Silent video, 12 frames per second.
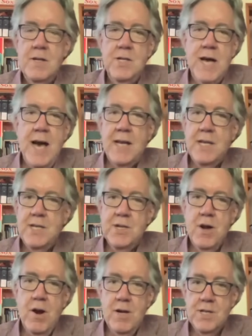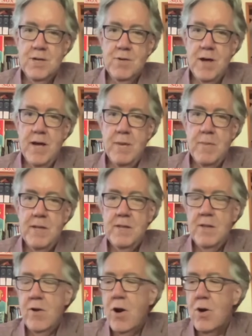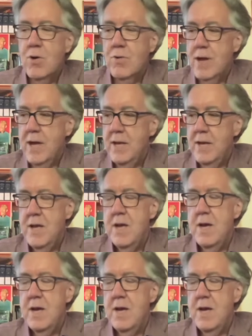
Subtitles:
Jackie's card is great. I mean, they're all great.